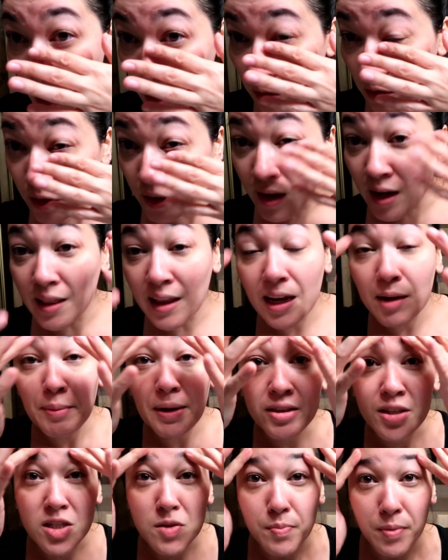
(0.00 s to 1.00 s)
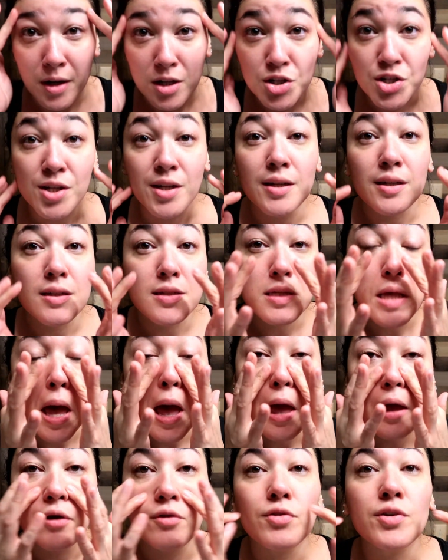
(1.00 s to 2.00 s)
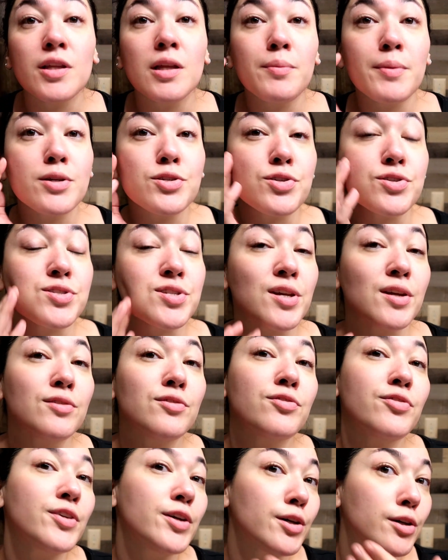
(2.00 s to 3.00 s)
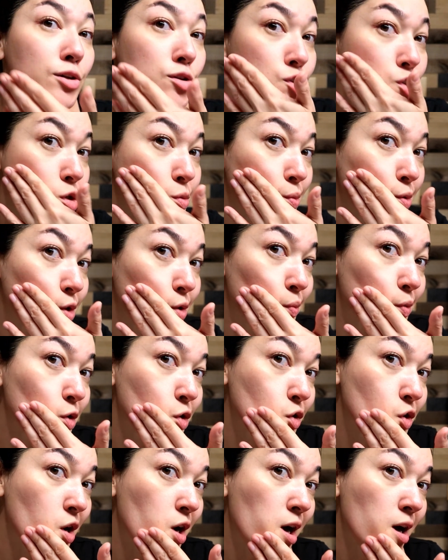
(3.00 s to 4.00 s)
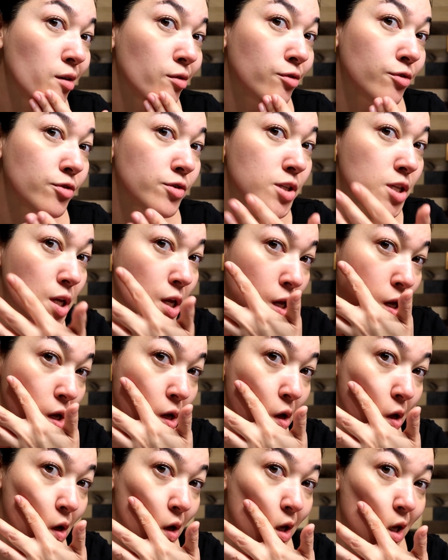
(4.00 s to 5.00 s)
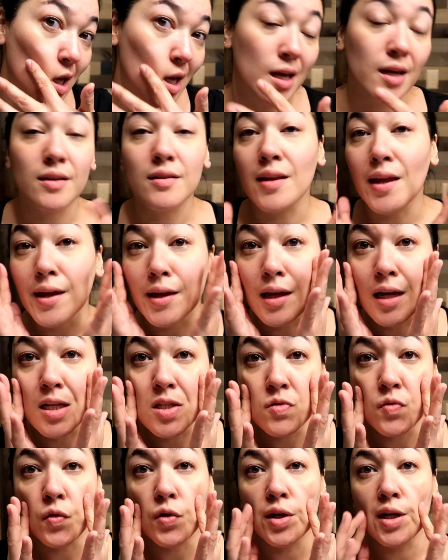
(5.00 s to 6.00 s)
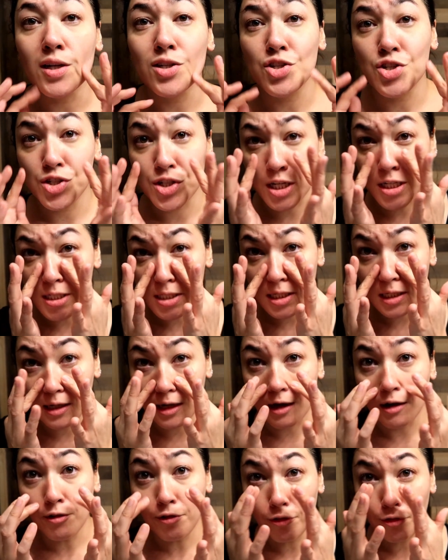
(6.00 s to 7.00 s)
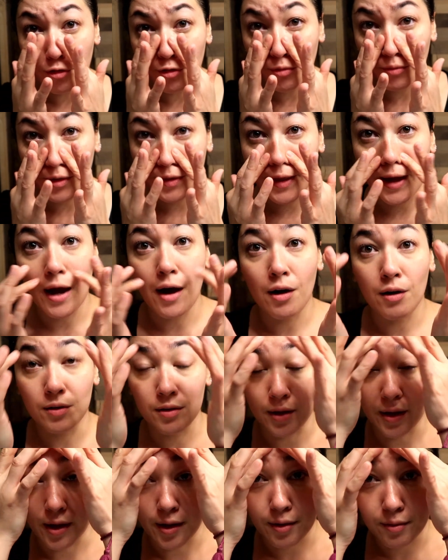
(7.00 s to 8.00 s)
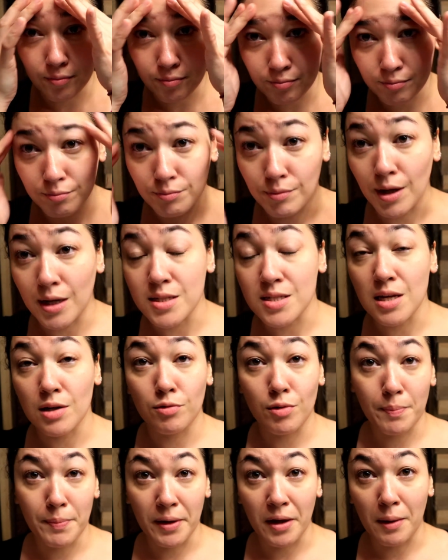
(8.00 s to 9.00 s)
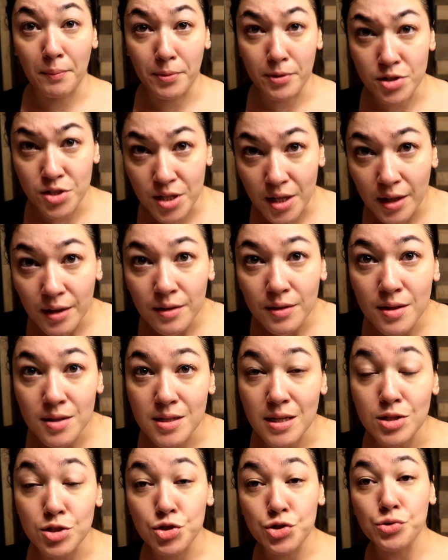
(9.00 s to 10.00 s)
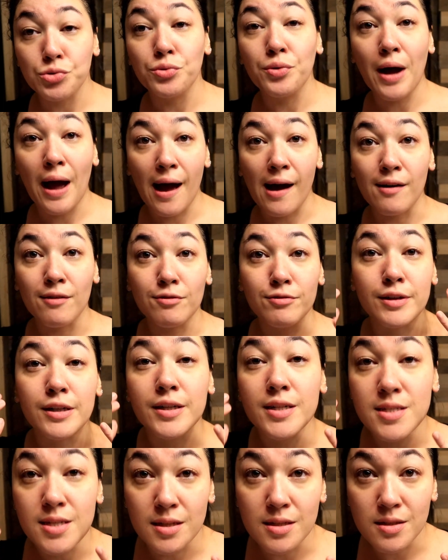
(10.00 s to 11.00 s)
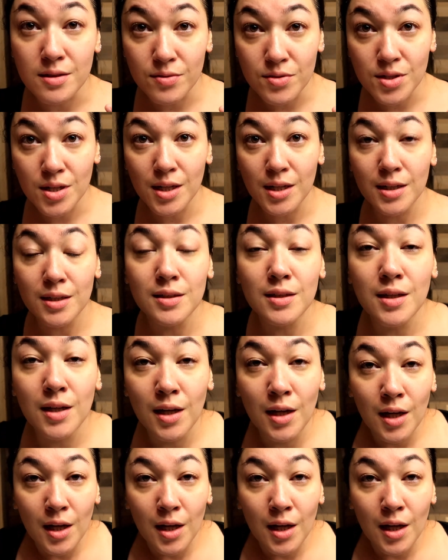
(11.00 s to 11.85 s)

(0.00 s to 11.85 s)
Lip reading: the thing I like about this brush is it really makes your skin feel super duper soft. It like exfoliates just enough without, like I said, ripping up your skin, because I do have very sensitive skin.